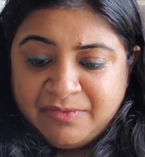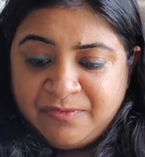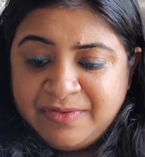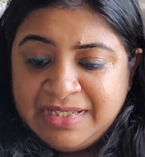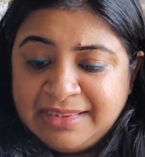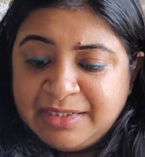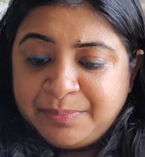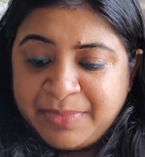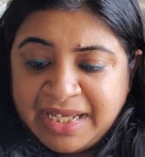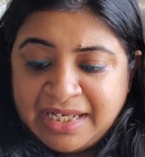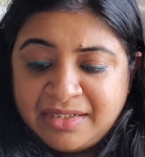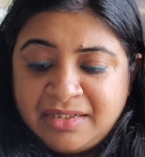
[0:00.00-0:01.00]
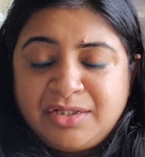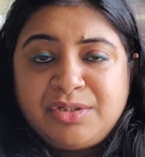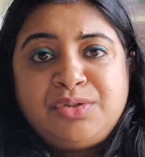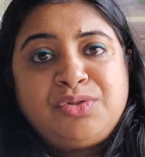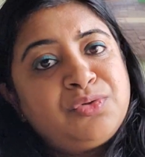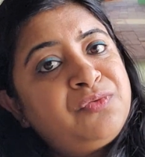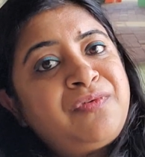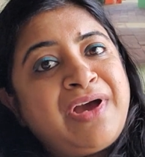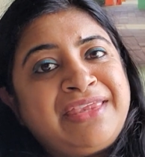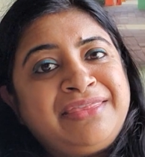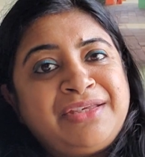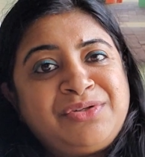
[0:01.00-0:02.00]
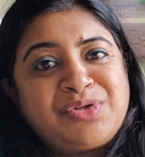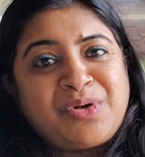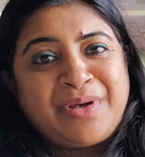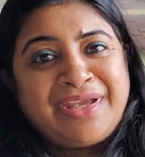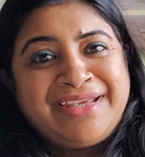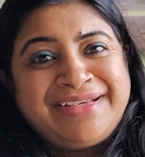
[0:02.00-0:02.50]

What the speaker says: Feel the pain to find the joy.